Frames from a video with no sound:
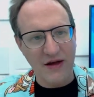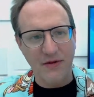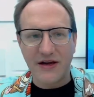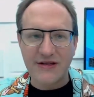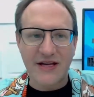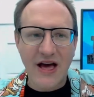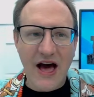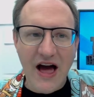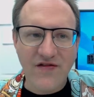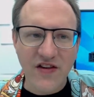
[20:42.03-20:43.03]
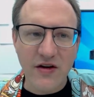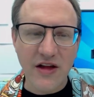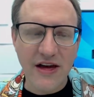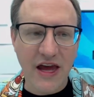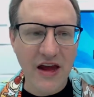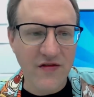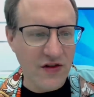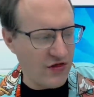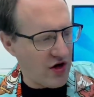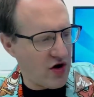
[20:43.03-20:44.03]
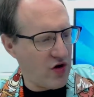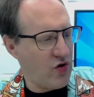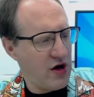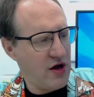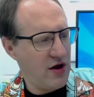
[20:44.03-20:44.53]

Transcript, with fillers: Because I feel like even though